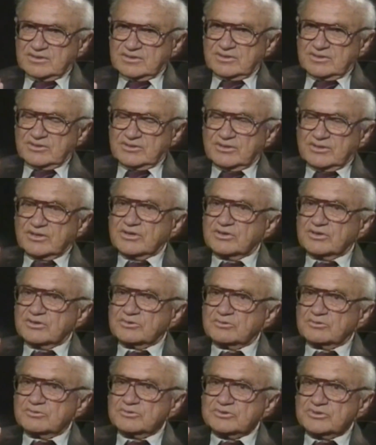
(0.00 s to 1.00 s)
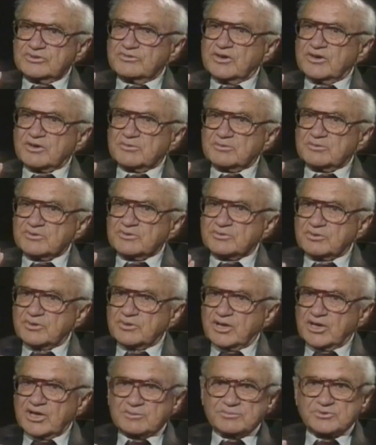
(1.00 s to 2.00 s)
the development of
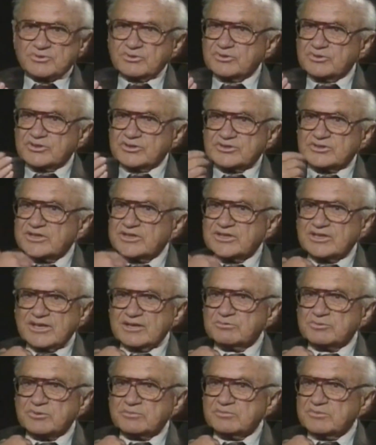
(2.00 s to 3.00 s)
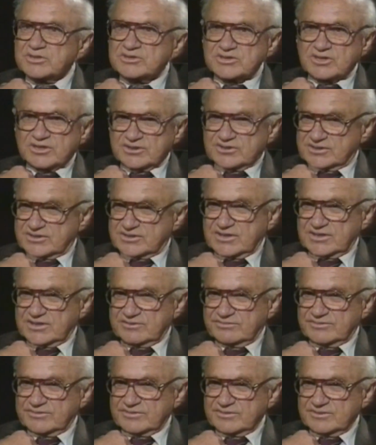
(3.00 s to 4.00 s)
crime, so that today we're much less
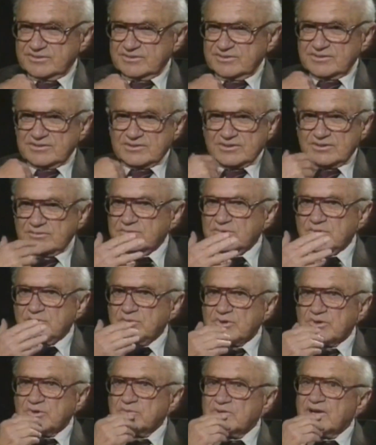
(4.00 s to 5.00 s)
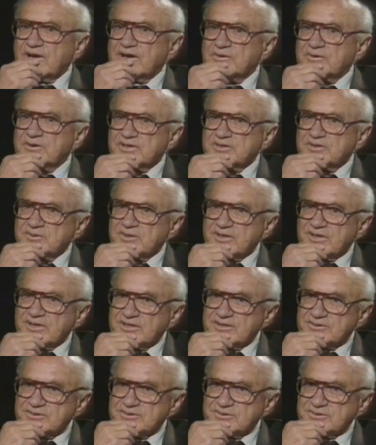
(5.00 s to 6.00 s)
safe than we were when I graduated high
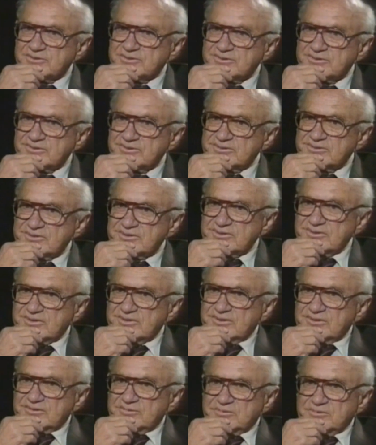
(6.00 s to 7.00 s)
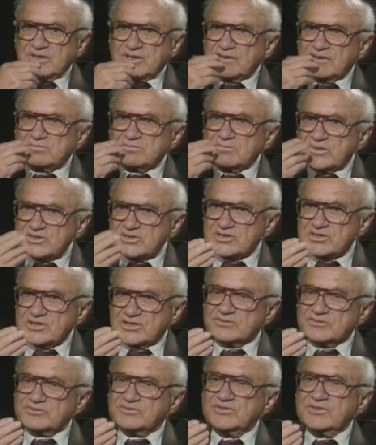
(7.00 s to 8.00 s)
school. We have much less
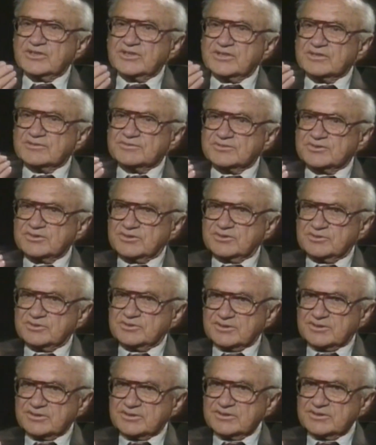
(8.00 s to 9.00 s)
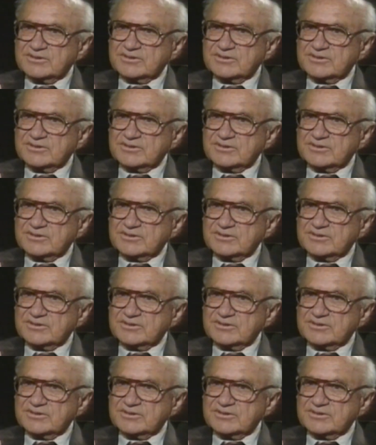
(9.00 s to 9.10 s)
feeling of security,